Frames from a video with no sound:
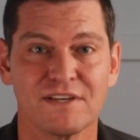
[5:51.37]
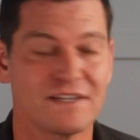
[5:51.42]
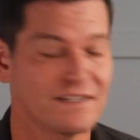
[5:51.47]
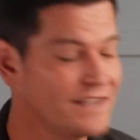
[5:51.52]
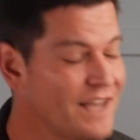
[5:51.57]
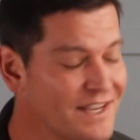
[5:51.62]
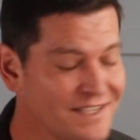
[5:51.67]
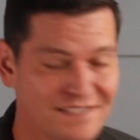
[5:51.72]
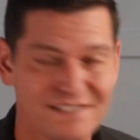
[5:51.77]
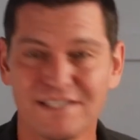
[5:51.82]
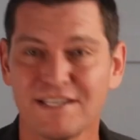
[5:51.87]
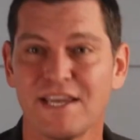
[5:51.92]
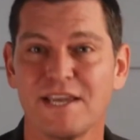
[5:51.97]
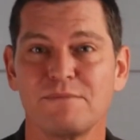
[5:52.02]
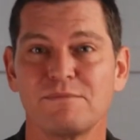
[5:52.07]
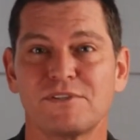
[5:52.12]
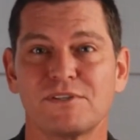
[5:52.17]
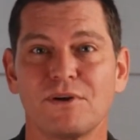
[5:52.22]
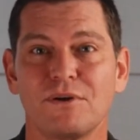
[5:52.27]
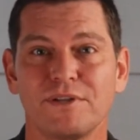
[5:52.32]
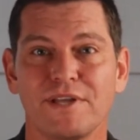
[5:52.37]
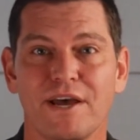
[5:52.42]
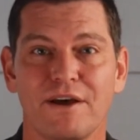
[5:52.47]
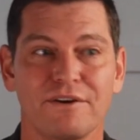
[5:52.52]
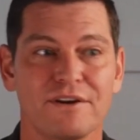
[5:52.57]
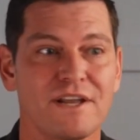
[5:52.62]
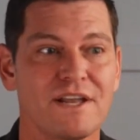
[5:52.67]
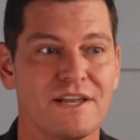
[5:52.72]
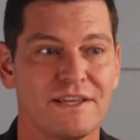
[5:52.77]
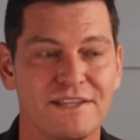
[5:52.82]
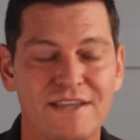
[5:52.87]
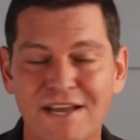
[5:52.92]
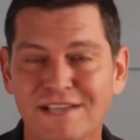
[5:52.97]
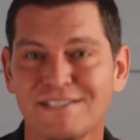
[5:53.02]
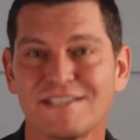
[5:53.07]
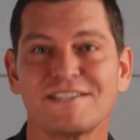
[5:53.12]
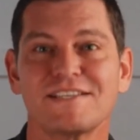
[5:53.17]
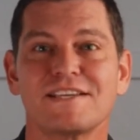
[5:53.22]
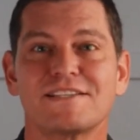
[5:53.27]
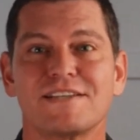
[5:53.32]
Yes, the game's sold out. Yes,
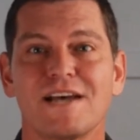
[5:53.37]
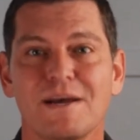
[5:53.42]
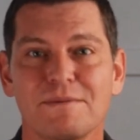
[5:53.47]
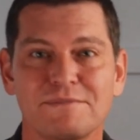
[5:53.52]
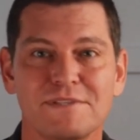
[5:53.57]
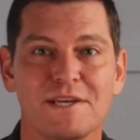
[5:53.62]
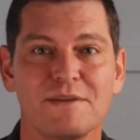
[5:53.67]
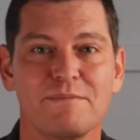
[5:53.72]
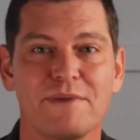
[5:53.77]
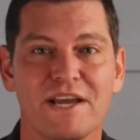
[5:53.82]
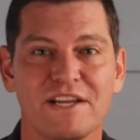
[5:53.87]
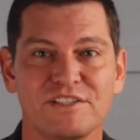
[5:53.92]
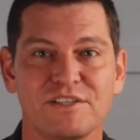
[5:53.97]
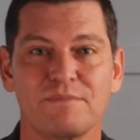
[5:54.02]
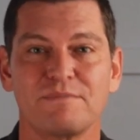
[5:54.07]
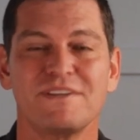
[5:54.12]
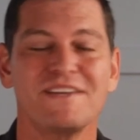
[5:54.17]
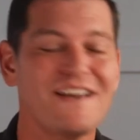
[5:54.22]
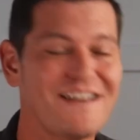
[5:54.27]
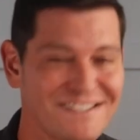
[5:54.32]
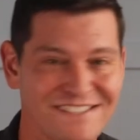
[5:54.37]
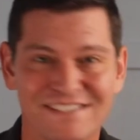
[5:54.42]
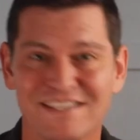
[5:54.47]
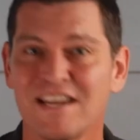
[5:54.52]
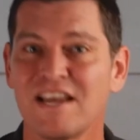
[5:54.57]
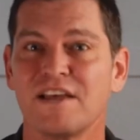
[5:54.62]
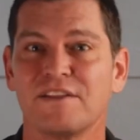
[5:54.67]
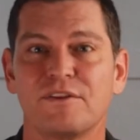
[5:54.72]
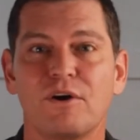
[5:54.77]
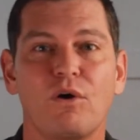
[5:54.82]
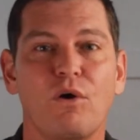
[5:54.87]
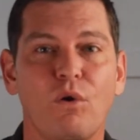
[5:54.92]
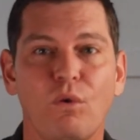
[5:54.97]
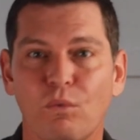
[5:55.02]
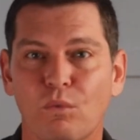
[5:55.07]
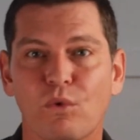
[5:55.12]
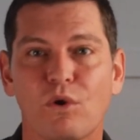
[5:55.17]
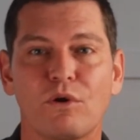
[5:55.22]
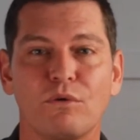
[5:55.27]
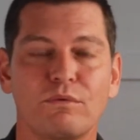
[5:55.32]
it's a top 10 matchup. Yes, the whole
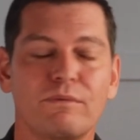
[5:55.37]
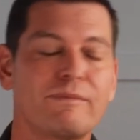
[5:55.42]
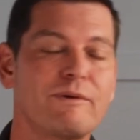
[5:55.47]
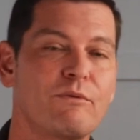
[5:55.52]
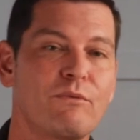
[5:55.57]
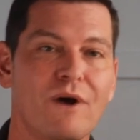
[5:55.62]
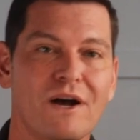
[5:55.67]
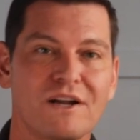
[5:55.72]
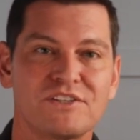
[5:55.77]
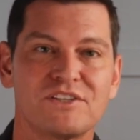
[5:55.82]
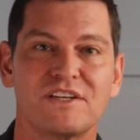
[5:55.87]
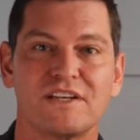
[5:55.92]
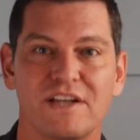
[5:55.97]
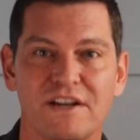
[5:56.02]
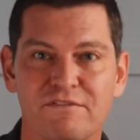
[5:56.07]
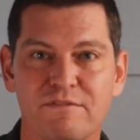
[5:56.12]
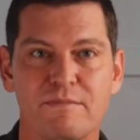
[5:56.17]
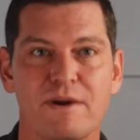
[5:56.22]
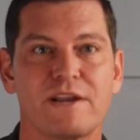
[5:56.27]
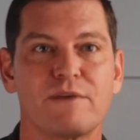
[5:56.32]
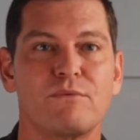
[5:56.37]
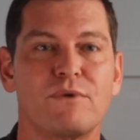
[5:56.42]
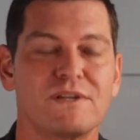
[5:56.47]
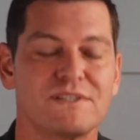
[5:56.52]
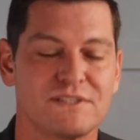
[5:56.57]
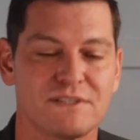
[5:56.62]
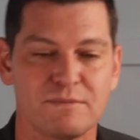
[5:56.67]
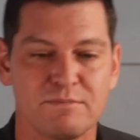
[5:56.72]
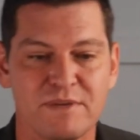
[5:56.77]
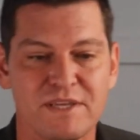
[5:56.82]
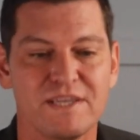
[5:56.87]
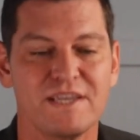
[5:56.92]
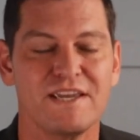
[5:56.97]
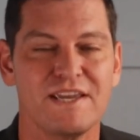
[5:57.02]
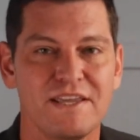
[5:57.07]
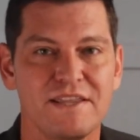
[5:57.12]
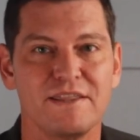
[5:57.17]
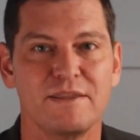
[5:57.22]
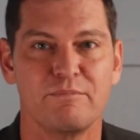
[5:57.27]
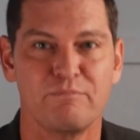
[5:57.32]
world will be watching and everybody wants to be
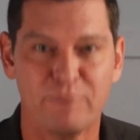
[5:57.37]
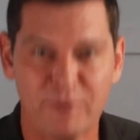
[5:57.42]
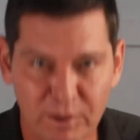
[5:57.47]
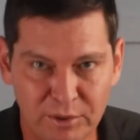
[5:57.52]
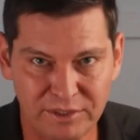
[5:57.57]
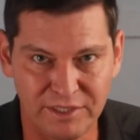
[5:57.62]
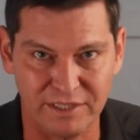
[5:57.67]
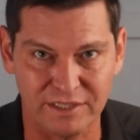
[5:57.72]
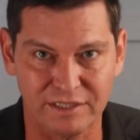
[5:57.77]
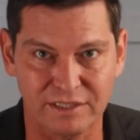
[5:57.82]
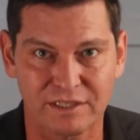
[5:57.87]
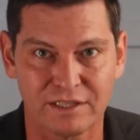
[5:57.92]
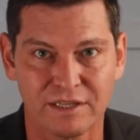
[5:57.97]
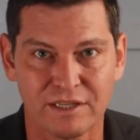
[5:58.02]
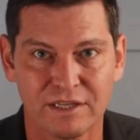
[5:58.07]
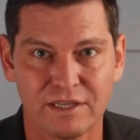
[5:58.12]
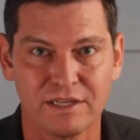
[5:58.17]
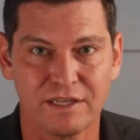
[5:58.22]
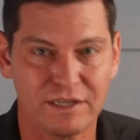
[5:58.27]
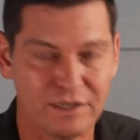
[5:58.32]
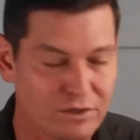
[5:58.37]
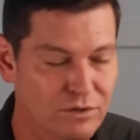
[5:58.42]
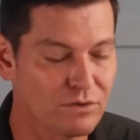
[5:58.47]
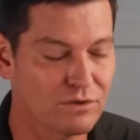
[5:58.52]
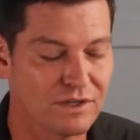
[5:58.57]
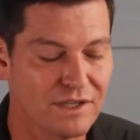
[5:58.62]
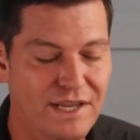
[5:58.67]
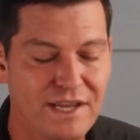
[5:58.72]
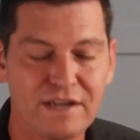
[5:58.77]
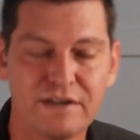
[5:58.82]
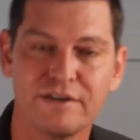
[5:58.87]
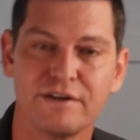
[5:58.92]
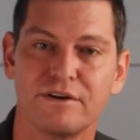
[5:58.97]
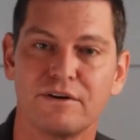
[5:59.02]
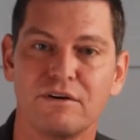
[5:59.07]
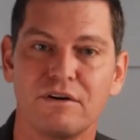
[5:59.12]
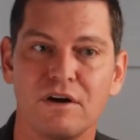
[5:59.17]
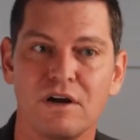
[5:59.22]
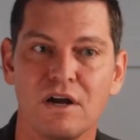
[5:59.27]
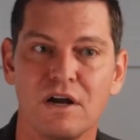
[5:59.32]
in the building in Orlando.